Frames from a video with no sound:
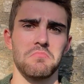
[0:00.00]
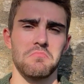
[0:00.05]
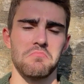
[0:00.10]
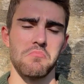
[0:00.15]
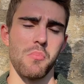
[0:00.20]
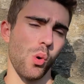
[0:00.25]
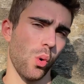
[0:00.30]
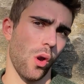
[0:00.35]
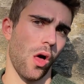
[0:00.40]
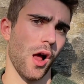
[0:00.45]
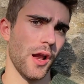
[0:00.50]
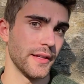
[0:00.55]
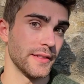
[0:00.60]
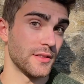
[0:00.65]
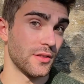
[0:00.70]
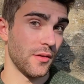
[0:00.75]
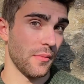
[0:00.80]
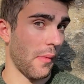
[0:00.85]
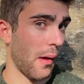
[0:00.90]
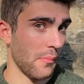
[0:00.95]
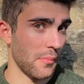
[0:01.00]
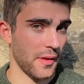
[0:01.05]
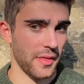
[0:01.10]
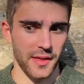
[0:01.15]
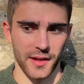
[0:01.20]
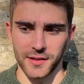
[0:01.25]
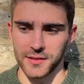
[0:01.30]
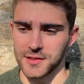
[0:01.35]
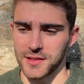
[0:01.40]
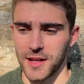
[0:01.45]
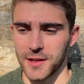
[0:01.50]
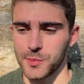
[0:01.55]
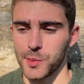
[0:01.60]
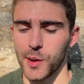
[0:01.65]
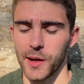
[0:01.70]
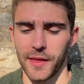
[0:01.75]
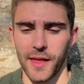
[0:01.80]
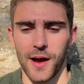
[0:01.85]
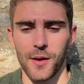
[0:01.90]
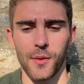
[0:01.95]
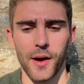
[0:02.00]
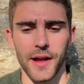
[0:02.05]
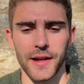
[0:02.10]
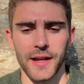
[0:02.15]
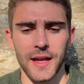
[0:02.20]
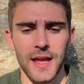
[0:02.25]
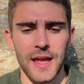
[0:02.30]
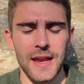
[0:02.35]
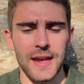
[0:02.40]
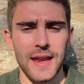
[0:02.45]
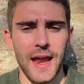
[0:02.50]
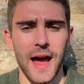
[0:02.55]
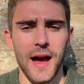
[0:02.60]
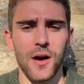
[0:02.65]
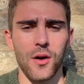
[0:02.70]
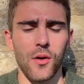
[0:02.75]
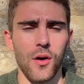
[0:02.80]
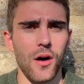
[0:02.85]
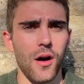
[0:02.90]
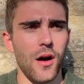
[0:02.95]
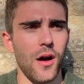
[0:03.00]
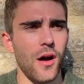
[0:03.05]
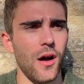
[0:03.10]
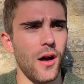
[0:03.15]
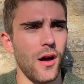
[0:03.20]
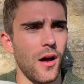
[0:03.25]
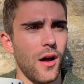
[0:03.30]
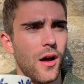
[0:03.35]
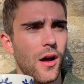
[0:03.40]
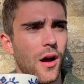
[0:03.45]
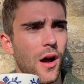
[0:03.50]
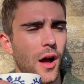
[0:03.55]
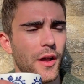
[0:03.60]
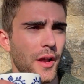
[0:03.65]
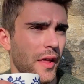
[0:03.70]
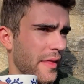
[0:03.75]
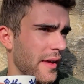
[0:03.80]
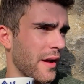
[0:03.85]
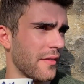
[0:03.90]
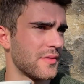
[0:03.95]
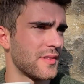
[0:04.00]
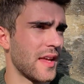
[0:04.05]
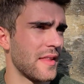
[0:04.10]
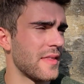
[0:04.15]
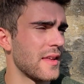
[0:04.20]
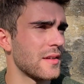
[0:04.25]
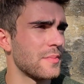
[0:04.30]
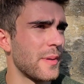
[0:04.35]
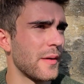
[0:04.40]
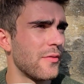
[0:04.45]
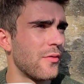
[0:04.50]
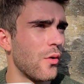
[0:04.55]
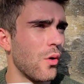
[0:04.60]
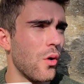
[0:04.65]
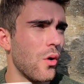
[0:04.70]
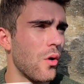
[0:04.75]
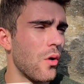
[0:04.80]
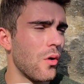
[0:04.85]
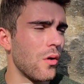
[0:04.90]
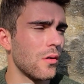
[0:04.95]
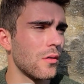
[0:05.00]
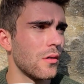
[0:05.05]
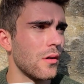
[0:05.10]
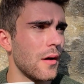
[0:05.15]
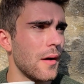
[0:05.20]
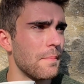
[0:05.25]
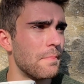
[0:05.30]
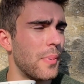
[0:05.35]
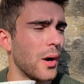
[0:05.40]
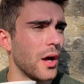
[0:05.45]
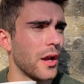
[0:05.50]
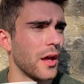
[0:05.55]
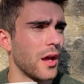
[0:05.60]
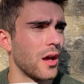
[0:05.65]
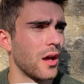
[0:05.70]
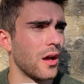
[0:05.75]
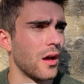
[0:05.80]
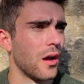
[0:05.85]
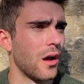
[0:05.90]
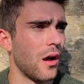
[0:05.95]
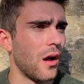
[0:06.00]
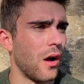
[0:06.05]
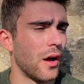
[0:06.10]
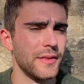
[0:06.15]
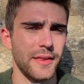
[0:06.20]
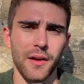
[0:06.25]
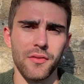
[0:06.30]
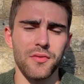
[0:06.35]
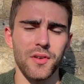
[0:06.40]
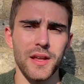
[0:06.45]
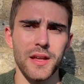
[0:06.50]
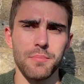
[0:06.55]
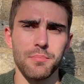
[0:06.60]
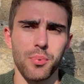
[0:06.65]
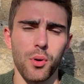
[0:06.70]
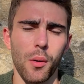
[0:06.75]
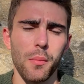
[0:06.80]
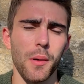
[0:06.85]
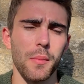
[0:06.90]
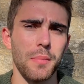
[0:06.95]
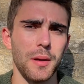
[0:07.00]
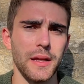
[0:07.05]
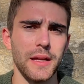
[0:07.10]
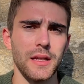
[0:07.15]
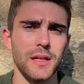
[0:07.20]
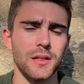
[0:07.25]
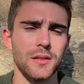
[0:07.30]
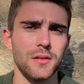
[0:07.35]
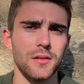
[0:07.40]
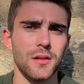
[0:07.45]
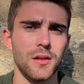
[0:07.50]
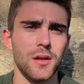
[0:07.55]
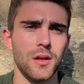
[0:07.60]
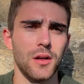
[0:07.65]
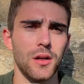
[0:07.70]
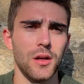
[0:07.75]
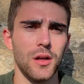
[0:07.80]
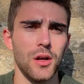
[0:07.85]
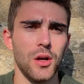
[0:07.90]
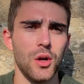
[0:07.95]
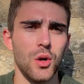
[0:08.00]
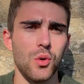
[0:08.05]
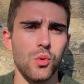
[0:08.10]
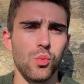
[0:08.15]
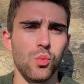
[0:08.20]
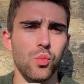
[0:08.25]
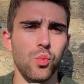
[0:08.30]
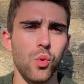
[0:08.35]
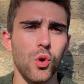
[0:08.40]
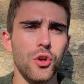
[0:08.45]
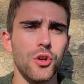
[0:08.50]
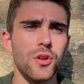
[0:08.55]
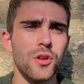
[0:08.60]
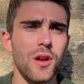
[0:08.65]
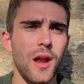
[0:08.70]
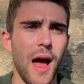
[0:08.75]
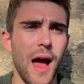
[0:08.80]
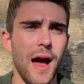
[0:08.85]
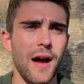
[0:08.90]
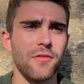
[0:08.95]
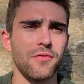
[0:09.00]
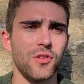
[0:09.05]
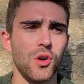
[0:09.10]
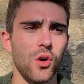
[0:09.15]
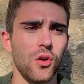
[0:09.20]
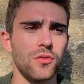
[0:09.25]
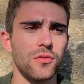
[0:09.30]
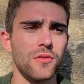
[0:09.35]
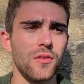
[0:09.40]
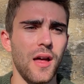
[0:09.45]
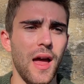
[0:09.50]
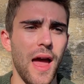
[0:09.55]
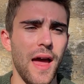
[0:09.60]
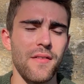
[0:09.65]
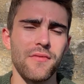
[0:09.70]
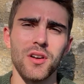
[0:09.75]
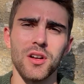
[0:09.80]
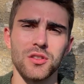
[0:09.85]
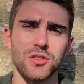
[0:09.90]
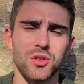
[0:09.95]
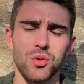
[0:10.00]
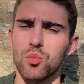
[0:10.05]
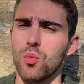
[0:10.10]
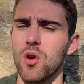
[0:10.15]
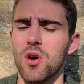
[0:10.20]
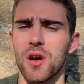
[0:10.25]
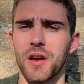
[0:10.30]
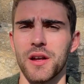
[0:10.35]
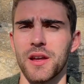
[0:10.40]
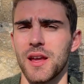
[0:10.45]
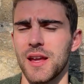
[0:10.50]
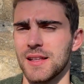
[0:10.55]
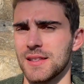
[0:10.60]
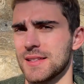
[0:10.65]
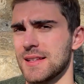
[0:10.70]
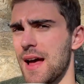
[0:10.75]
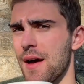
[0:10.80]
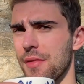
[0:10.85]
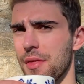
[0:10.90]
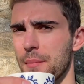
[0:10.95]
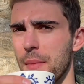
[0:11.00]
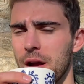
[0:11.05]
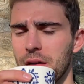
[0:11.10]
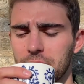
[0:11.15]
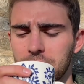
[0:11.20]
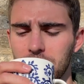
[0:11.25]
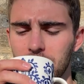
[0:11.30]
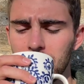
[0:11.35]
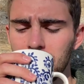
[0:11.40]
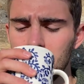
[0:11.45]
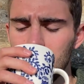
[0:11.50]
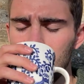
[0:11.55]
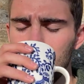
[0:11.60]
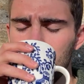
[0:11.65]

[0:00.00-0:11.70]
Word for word: more likely to remember things, let's put it that way. Now, I don't think I've said this before, but uh, I definitely probably wouldn't have gone ever to work in South America